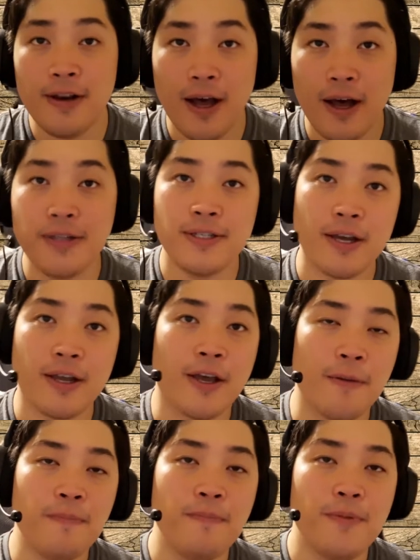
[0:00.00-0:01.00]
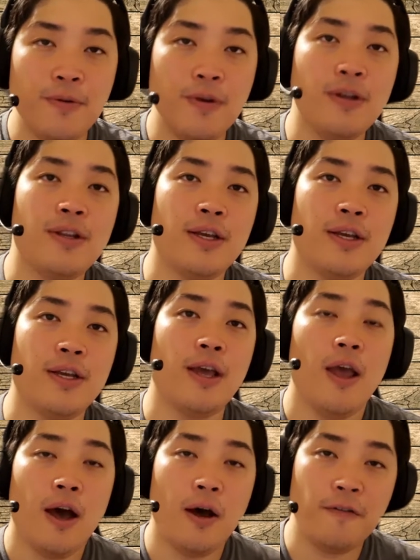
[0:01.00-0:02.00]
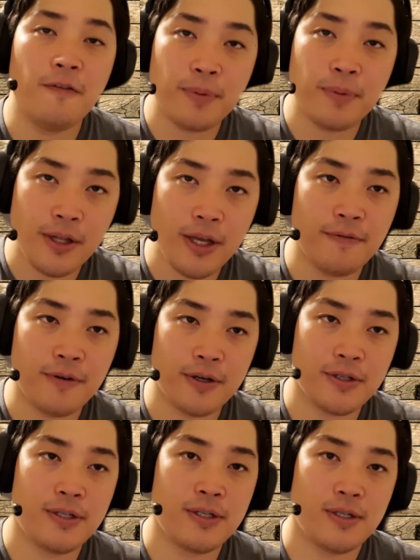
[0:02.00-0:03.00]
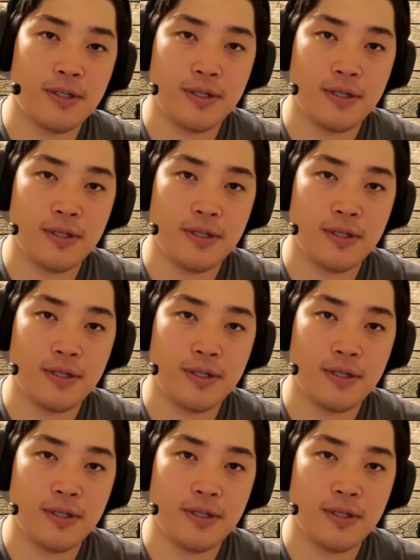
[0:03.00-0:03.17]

us a community of believers.